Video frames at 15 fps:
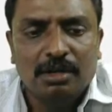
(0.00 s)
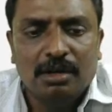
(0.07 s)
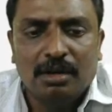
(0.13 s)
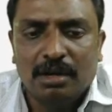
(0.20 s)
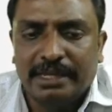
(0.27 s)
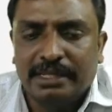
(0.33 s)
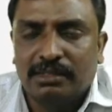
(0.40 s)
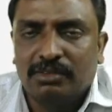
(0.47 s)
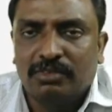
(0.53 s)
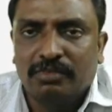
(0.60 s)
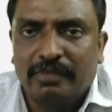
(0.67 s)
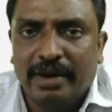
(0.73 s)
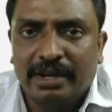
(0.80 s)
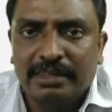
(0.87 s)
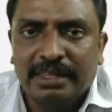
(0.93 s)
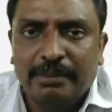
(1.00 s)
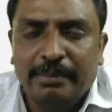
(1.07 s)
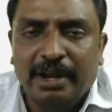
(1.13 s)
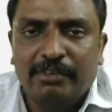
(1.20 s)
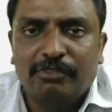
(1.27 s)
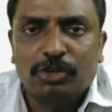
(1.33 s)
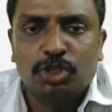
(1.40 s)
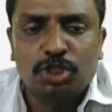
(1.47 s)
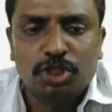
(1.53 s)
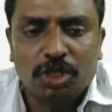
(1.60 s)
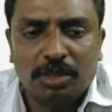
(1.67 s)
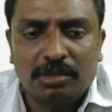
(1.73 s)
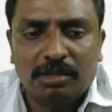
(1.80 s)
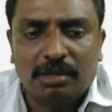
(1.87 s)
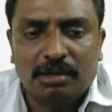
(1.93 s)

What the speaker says: where they manufacture